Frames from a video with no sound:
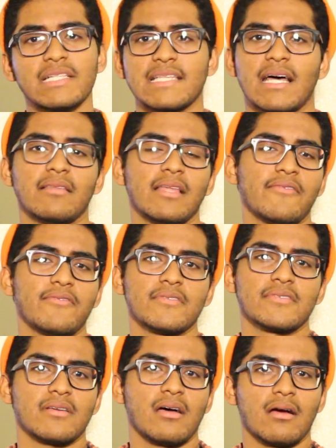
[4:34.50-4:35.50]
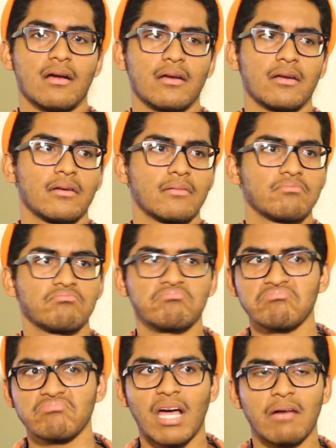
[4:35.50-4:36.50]
sound levels are,
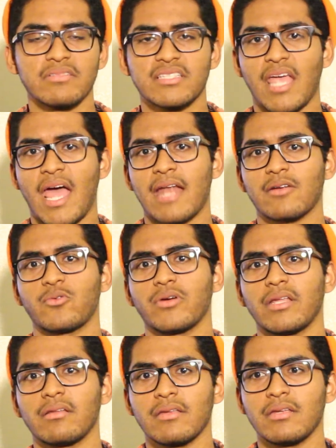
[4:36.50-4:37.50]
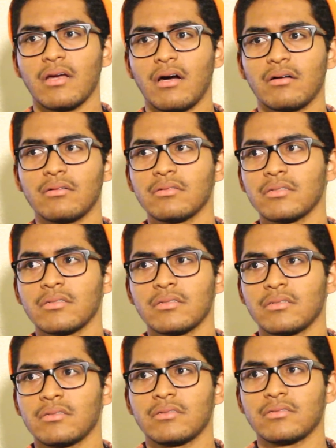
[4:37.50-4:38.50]
I would say, adequate. You know,
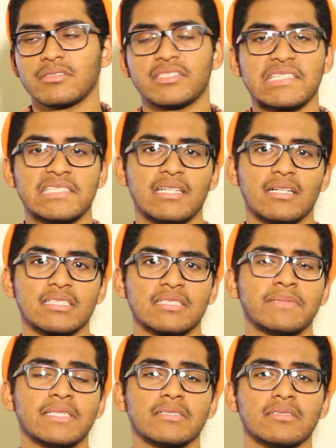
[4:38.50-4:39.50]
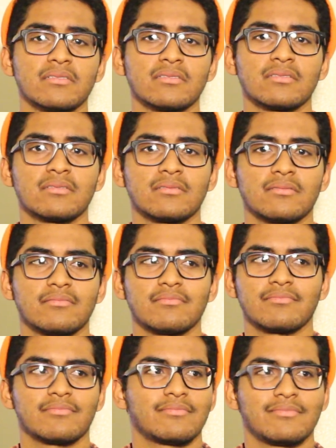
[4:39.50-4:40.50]
they're $60 speakers.
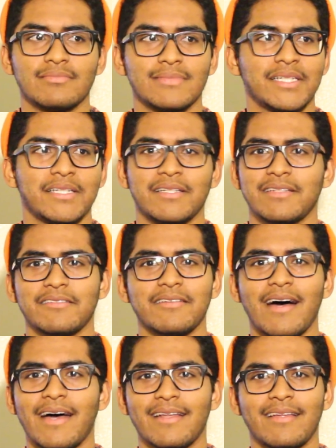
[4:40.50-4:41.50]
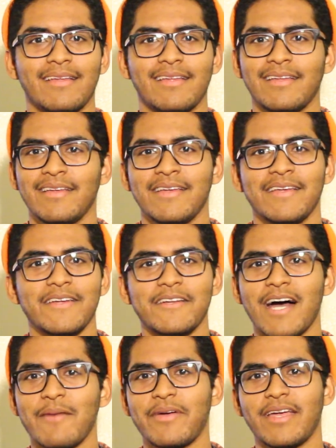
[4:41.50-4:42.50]
You're not
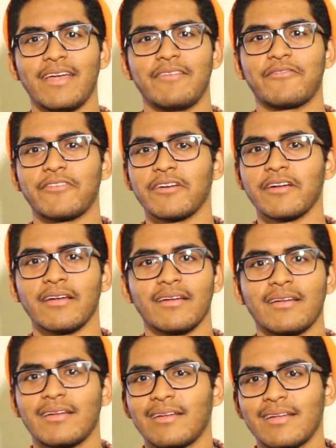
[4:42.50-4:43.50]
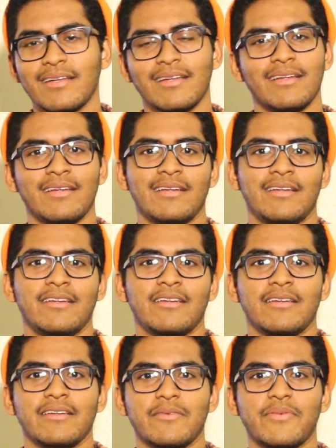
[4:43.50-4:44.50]
paying for, you're
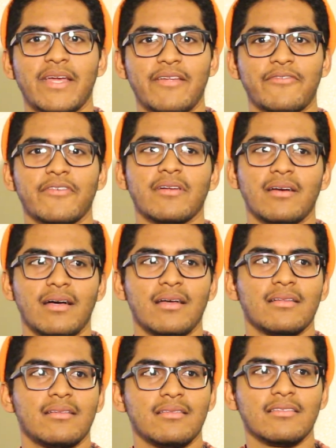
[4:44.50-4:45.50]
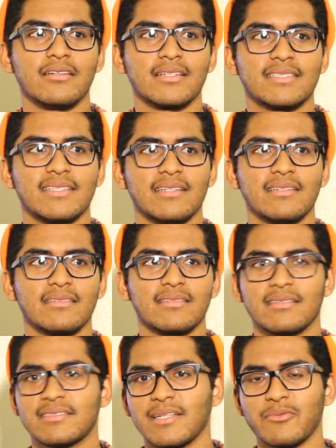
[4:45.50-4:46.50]
paying for looks and
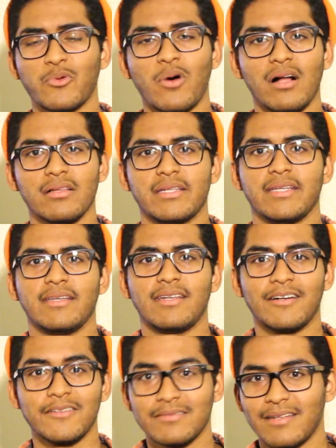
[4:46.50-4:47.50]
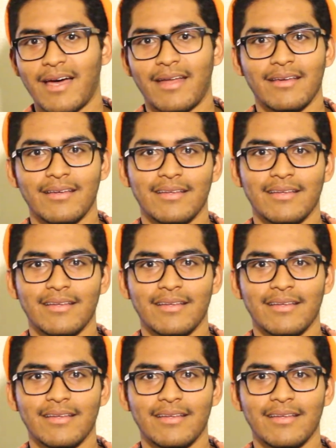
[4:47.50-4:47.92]
some quality, you know, not